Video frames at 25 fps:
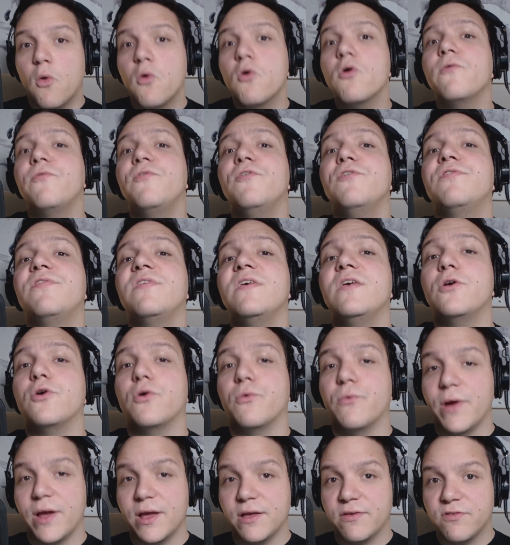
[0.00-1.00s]
Or if you see
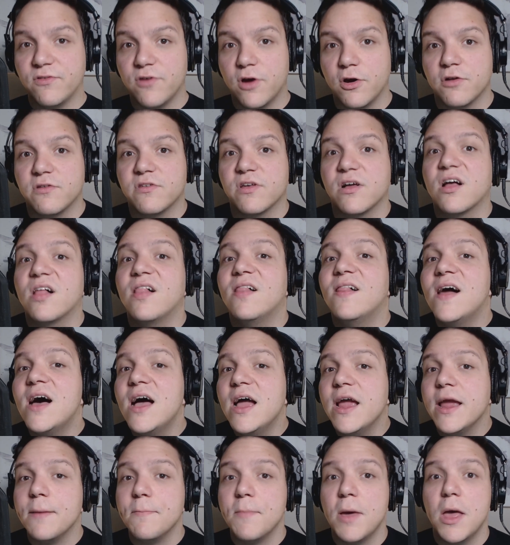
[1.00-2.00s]
your ranks start to
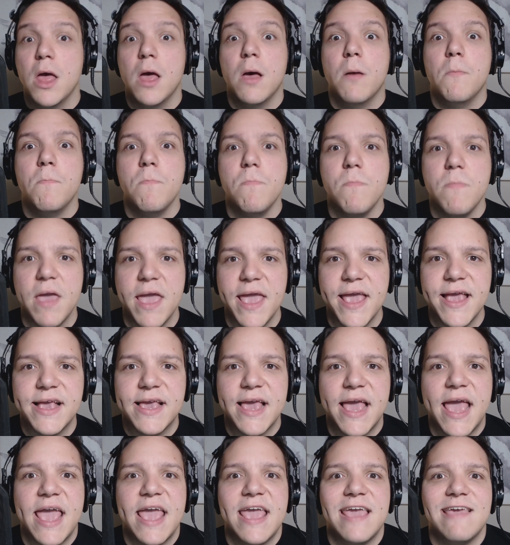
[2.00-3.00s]
climb,
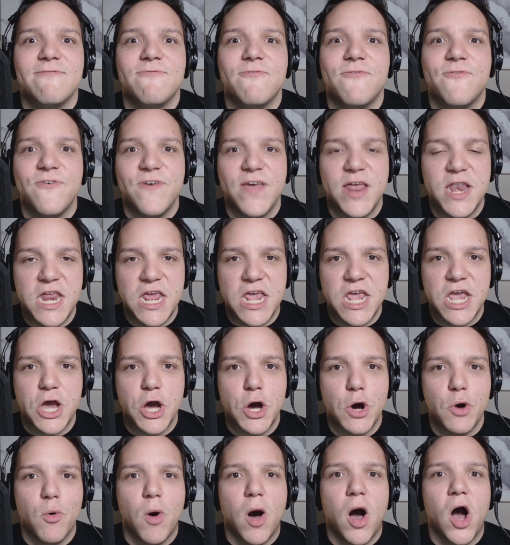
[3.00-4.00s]
make a
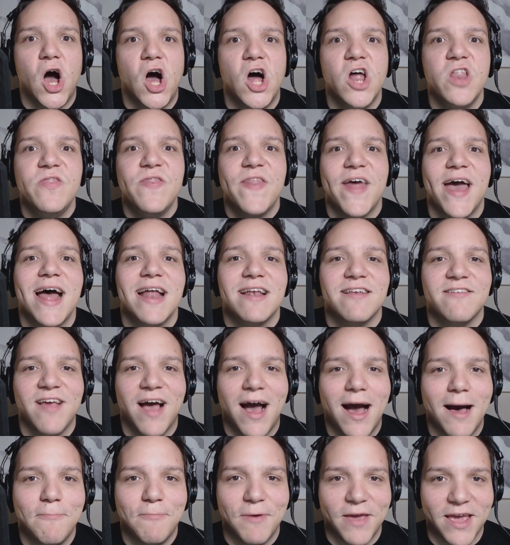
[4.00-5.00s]
video on that
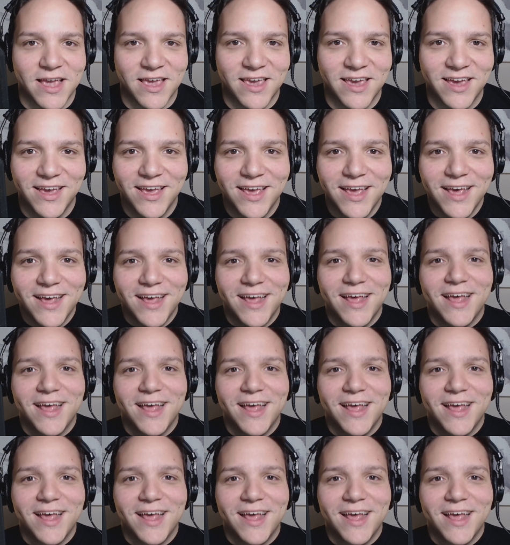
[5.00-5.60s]
topic.